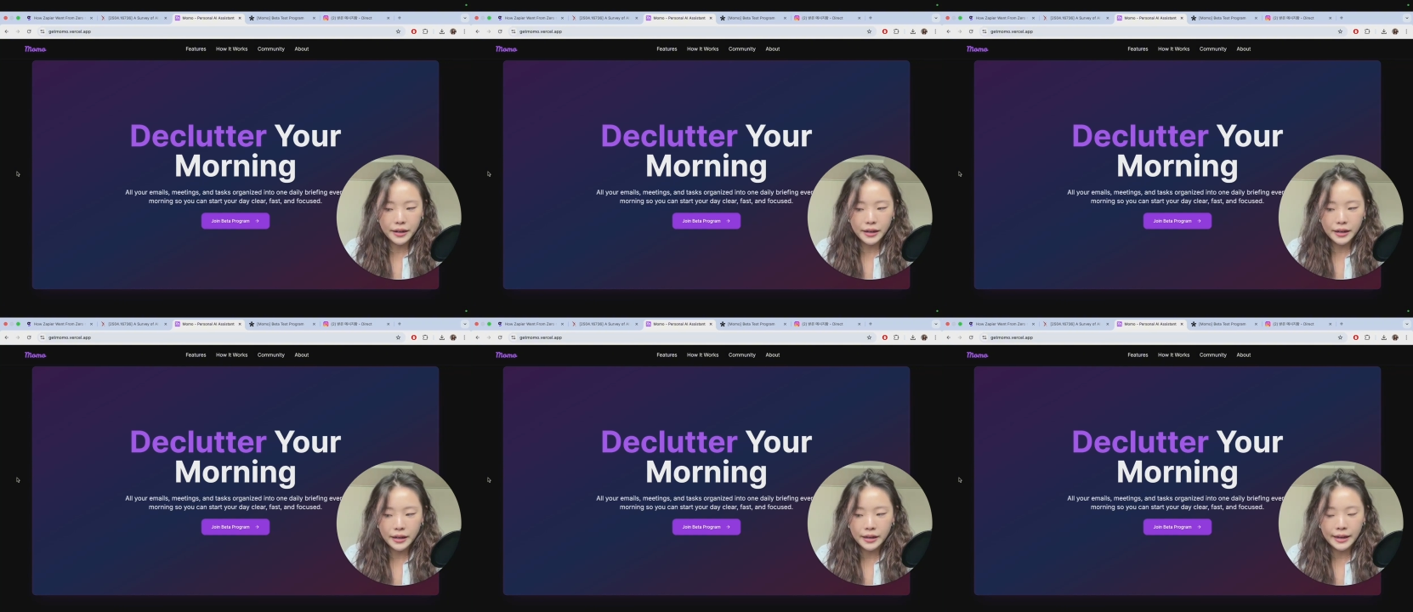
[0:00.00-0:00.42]

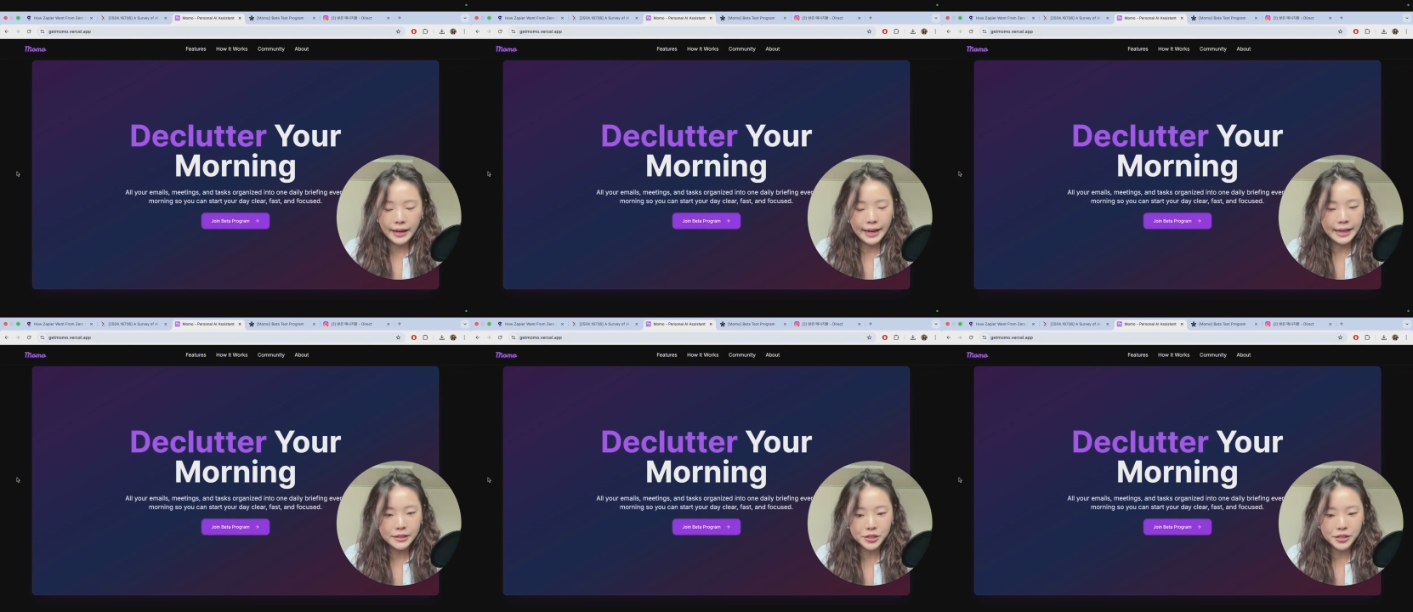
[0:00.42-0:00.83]
an
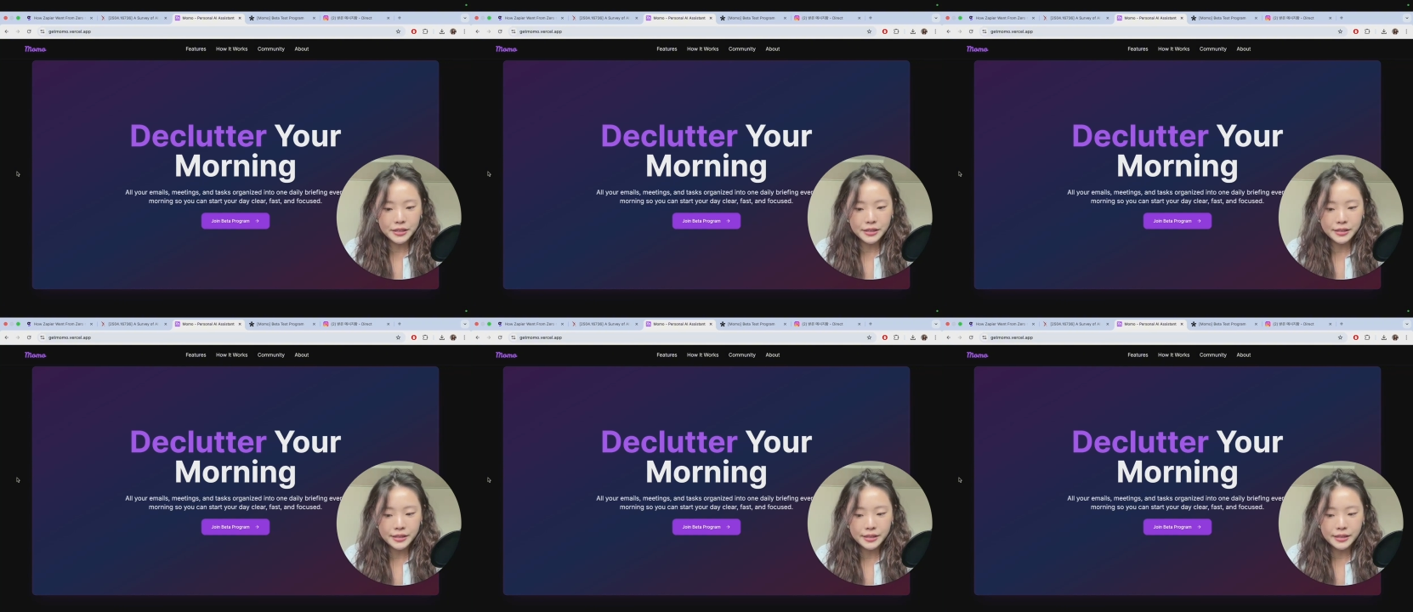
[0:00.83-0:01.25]

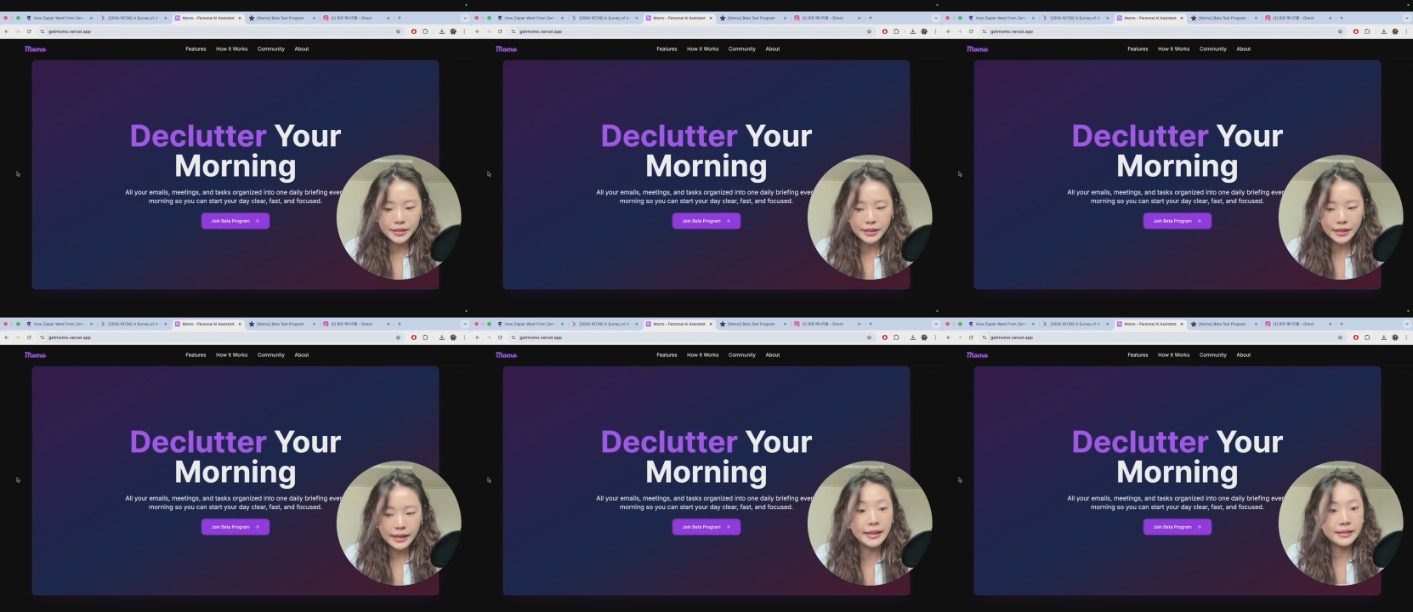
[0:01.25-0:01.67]
agent
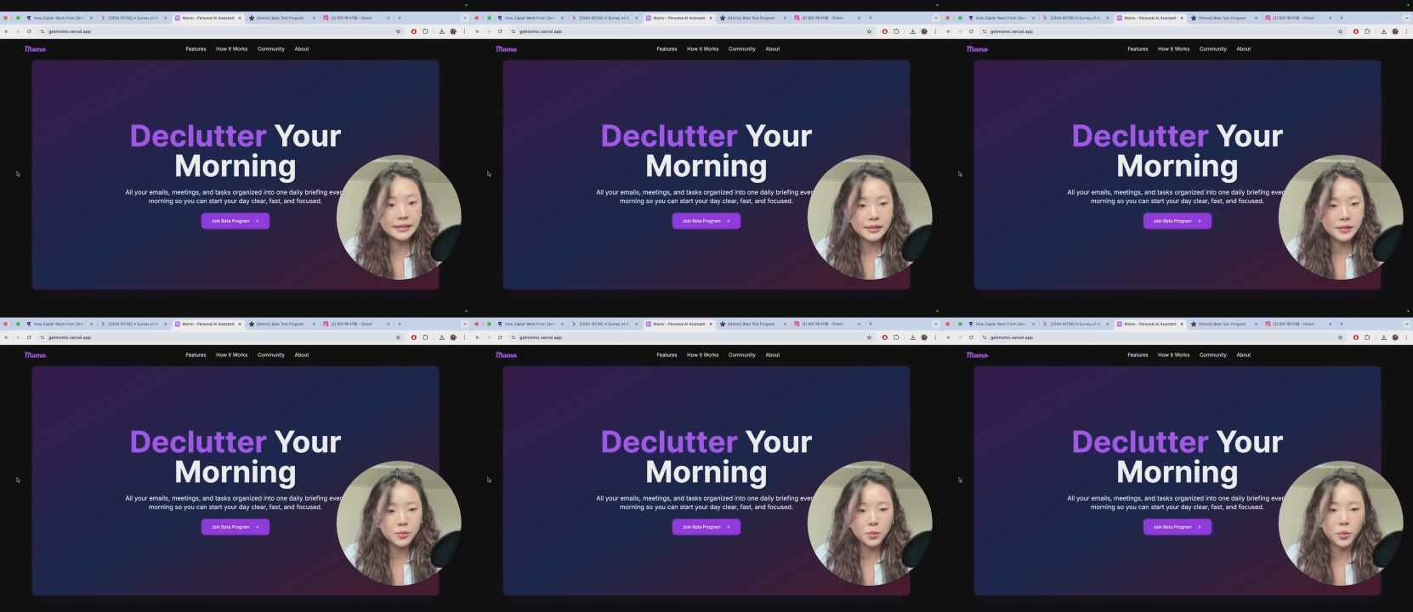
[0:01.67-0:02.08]

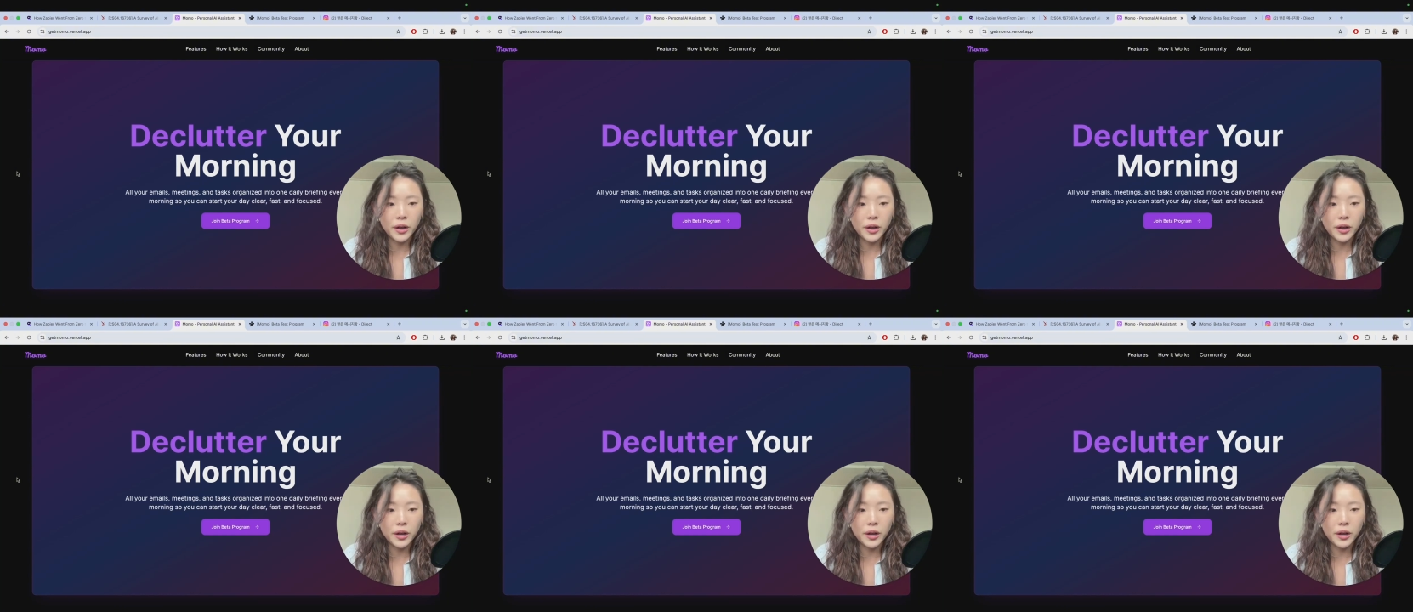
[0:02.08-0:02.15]
is.